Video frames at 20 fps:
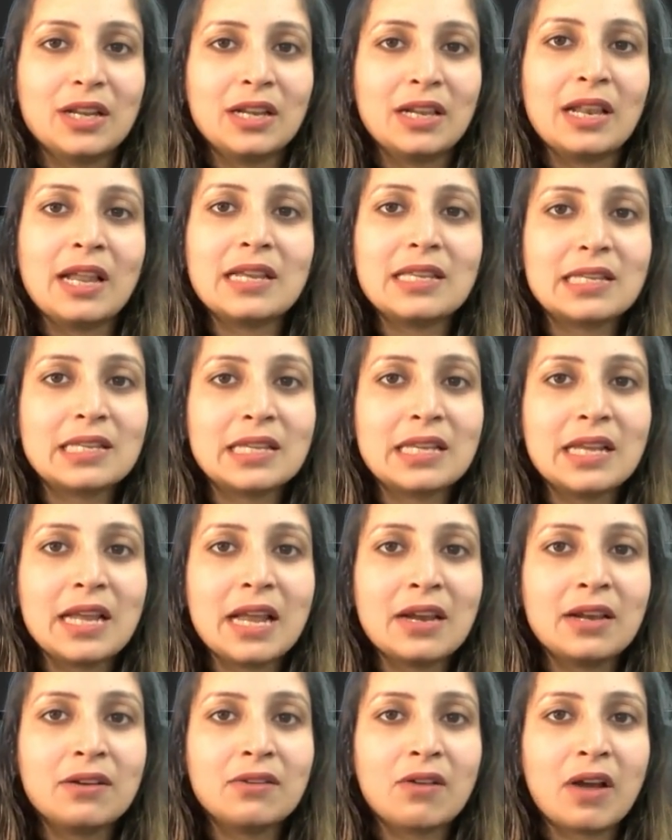Let's see
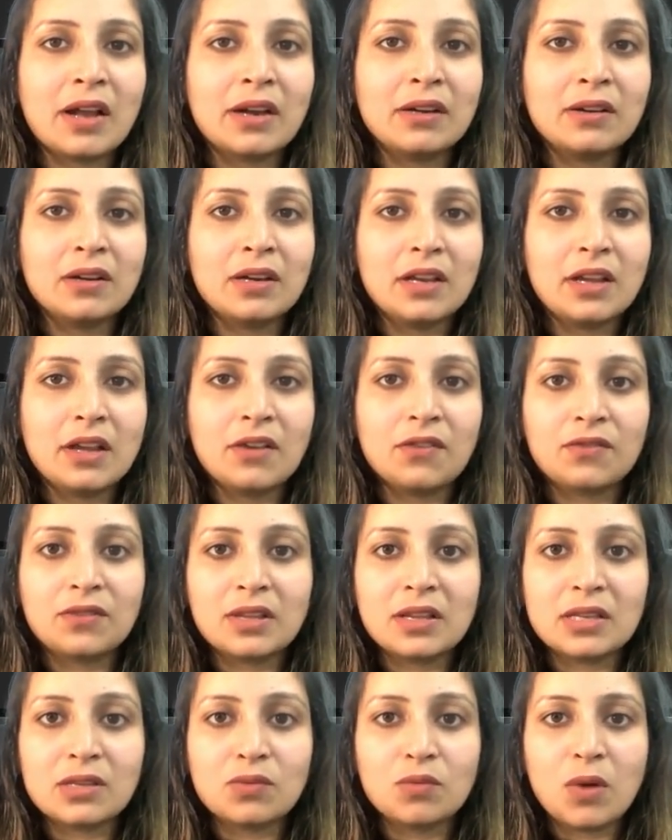and run if
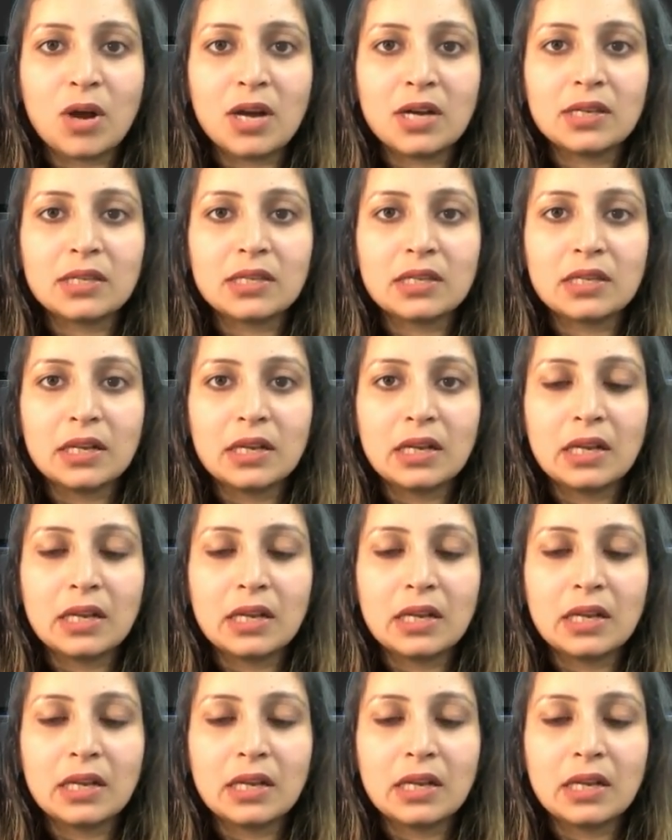this works.